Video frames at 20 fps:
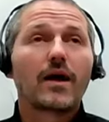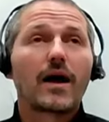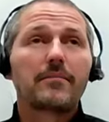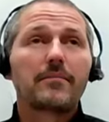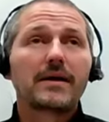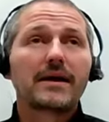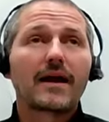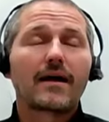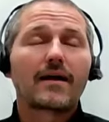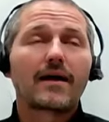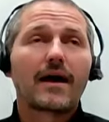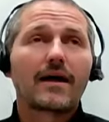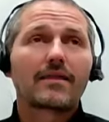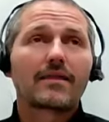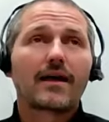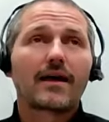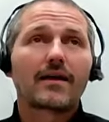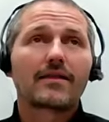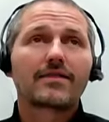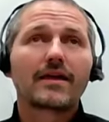I mean, I
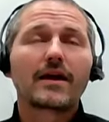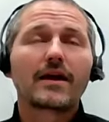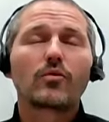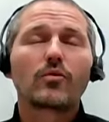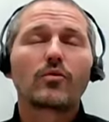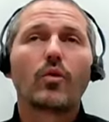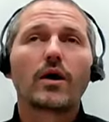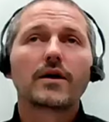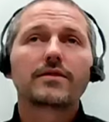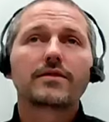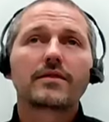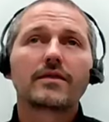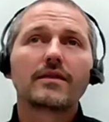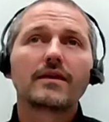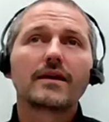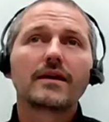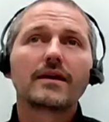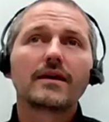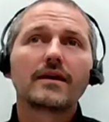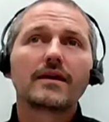think what
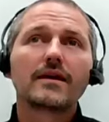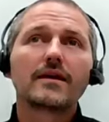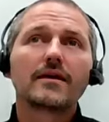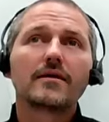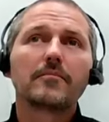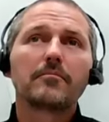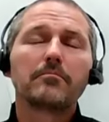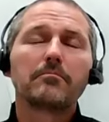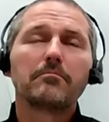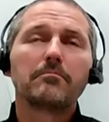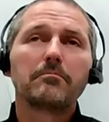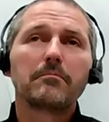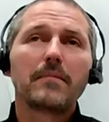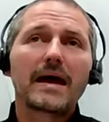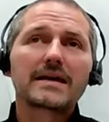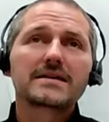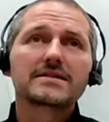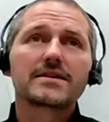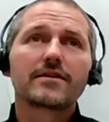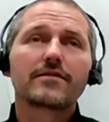the
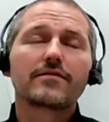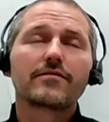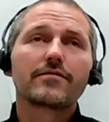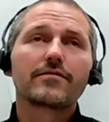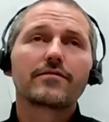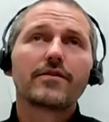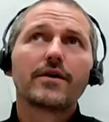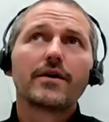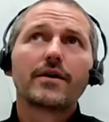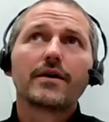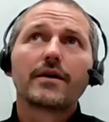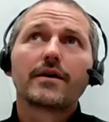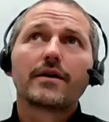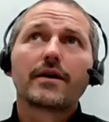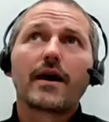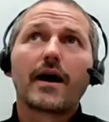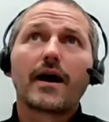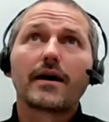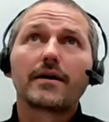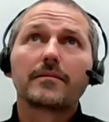massive
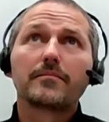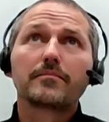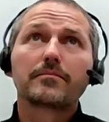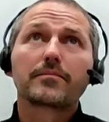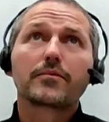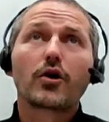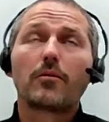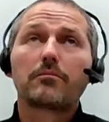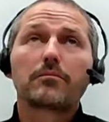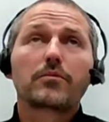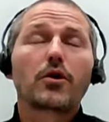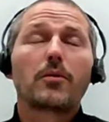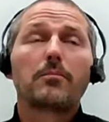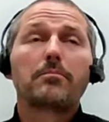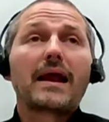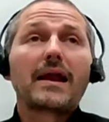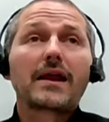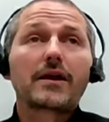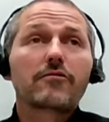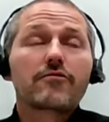
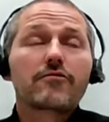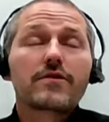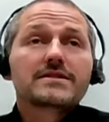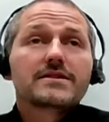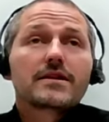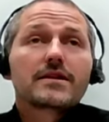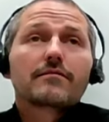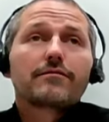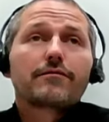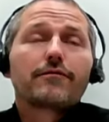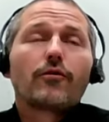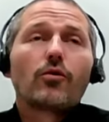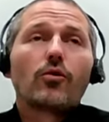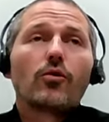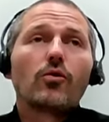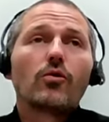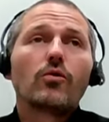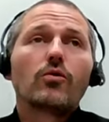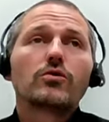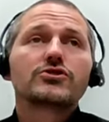compelling reason
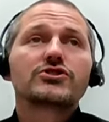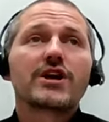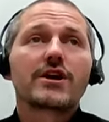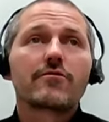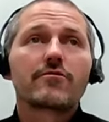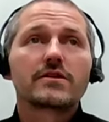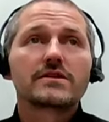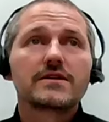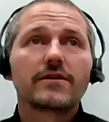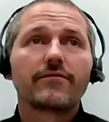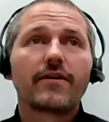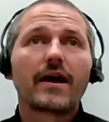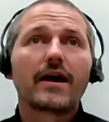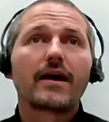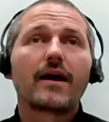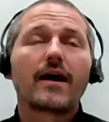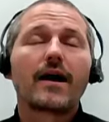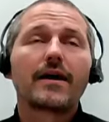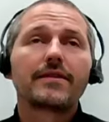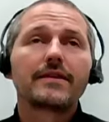for generative
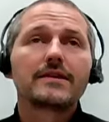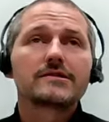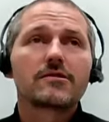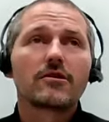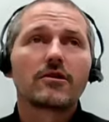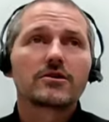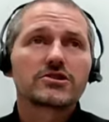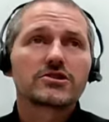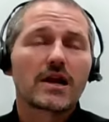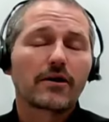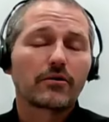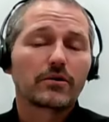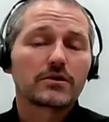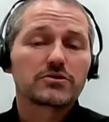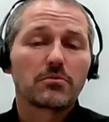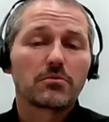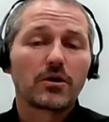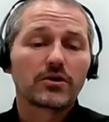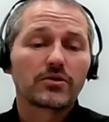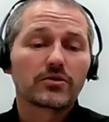AI and these large language
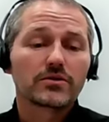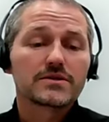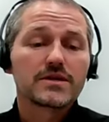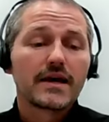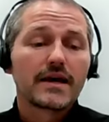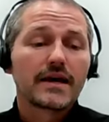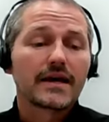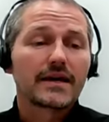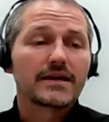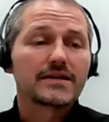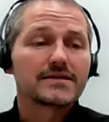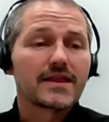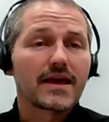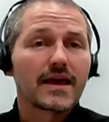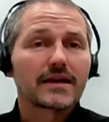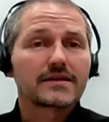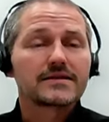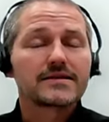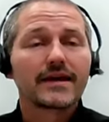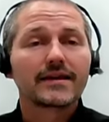models is
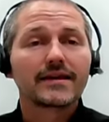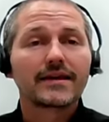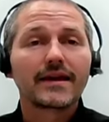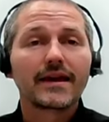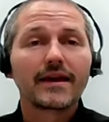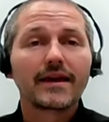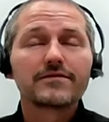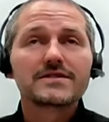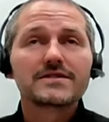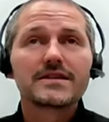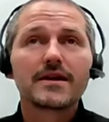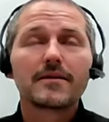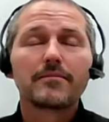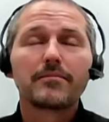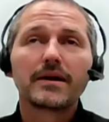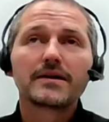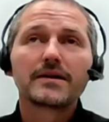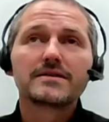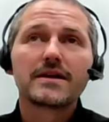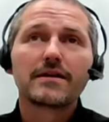that it gives the
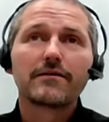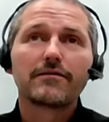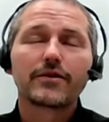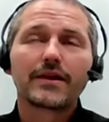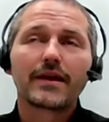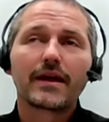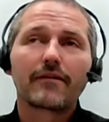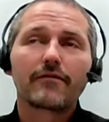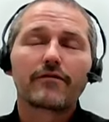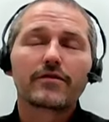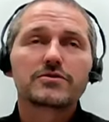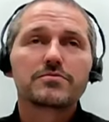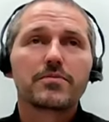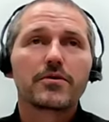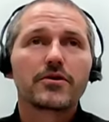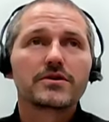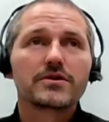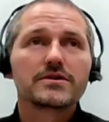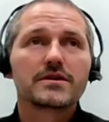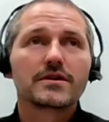ability for the average
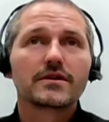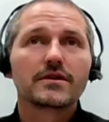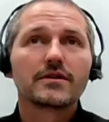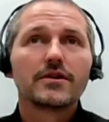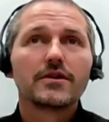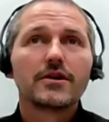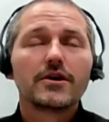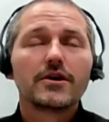person